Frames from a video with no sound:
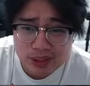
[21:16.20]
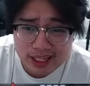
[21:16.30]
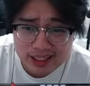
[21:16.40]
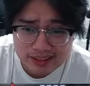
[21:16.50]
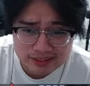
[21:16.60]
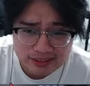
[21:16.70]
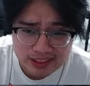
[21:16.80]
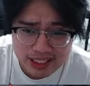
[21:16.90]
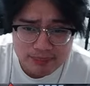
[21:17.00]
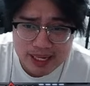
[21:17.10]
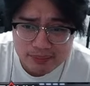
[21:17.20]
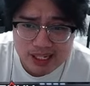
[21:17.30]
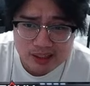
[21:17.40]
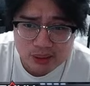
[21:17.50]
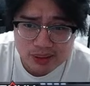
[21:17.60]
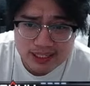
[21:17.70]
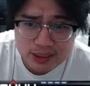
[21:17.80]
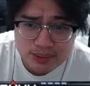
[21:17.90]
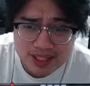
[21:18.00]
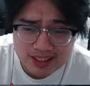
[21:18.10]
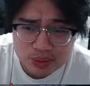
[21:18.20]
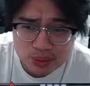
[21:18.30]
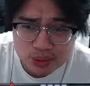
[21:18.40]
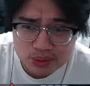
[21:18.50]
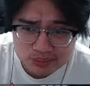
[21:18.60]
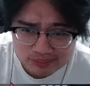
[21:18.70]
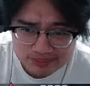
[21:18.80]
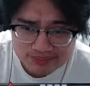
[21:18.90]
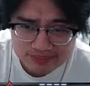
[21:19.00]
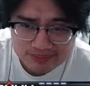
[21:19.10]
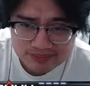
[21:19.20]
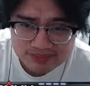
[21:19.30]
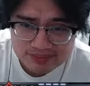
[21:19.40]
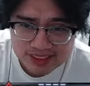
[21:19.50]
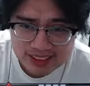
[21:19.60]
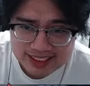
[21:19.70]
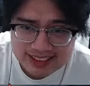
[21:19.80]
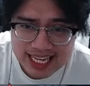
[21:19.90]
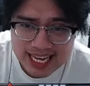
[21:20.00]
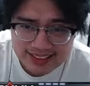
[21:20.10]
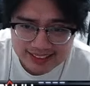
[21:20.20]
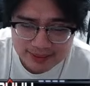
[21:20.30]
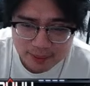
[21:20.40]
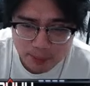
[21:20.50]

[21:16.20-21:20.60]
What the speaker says: A. He might be a low A, to be honest with you. Zas.